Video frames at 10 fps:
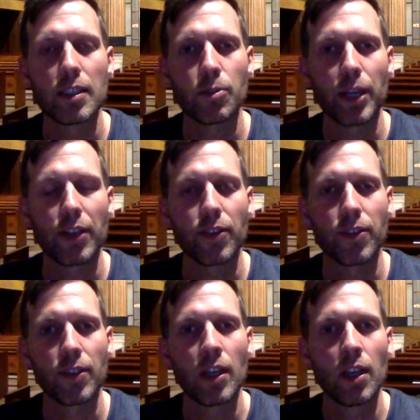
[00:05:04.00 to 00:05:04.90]

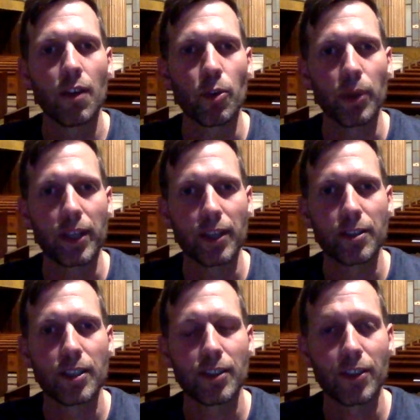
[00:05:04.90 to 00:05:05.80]
rest of the
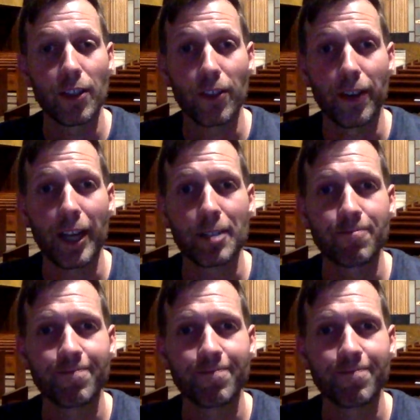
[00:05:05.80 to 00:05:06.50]
weekend. See you Sunday.